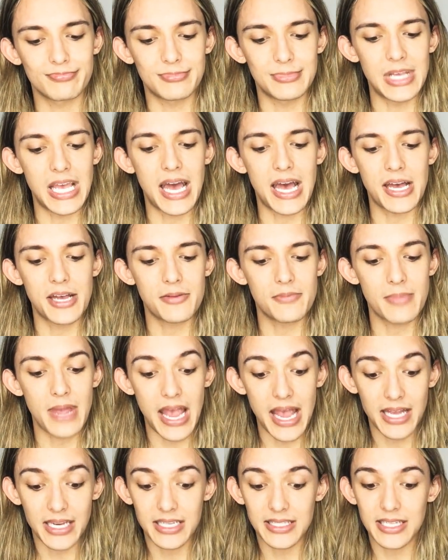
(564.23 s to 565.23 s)
Yeah,
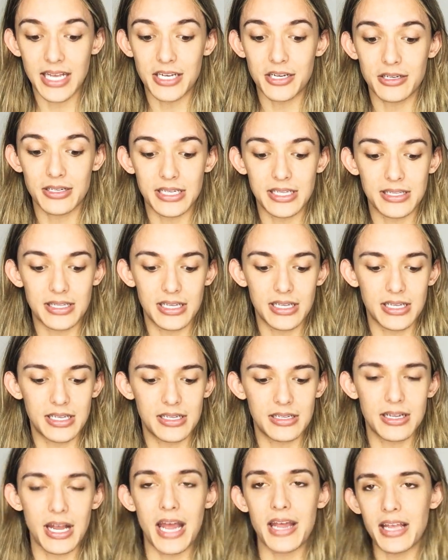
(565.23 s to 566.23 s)
and it's underneath
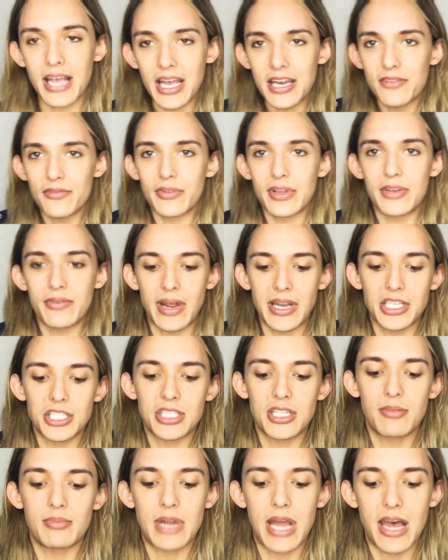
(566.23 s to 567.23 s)
I kind of rearranged
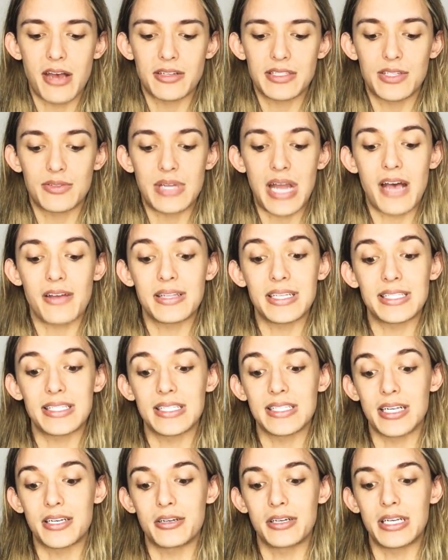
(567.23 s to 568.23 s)
them now, so now this
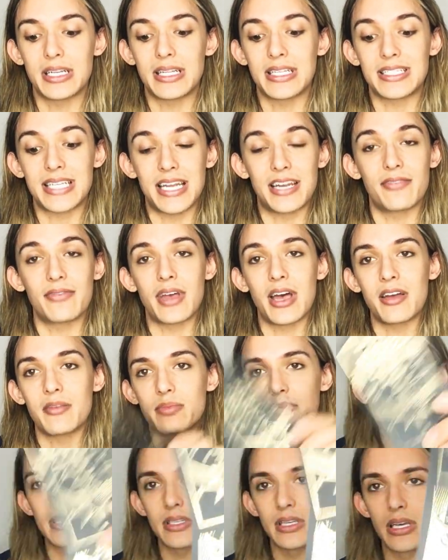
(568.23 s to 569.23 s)
is underneath the Ten of
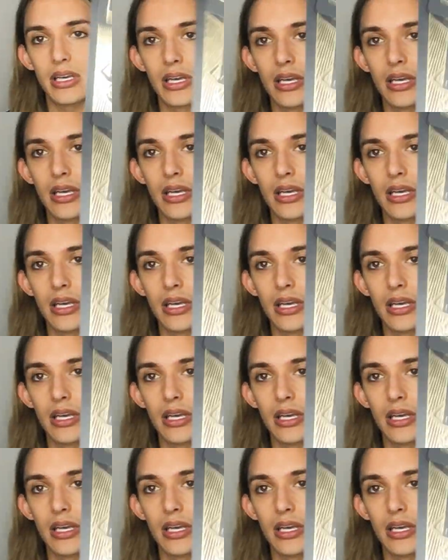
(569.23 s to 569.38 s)
Cups.